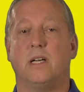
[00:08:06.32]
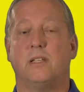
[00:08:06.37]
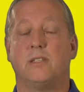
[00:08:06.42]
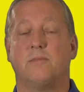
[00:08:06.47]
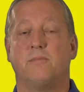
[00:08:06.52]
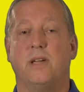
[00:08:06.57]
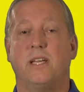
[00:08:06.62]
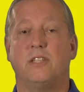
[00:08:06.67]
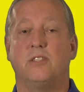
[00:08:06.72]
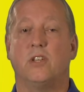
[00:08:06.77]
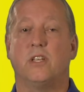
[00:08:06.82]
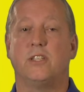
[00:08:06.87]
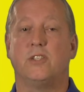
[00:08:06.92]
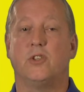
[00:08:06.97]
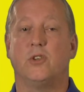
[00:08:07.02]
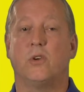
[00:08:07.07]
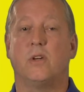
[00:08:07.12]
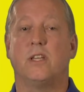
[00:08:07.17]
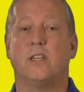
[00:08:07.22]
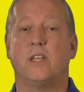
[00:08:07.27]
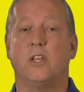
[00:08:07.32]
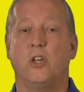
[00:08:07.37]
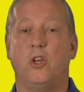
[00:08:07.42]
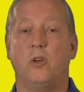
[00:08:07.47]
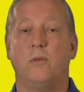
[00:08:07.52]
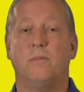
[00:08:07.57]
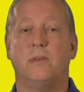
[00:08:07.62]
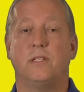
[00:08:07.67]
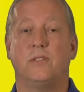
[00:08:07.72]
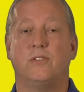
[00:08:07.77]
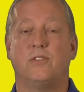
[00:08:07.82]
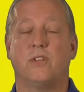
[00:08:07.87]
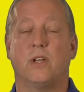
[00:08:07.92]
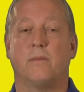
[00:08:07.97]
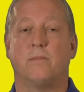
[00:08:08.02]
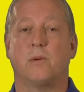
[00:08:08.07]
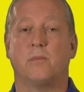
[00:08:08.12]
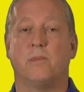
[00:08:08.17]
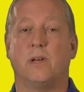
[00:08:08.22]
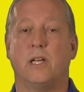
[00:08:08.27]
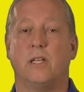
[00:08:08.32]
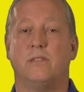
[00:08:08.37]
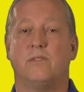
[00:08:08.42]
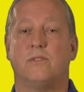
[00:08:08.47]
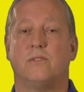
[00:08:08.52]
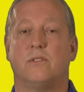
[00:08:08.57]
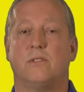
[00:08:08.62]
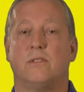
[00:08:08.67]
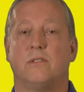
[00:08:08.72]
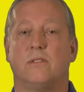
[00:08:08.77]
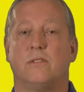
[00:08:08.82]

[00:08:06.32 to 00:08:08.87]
especially during the humid summer months.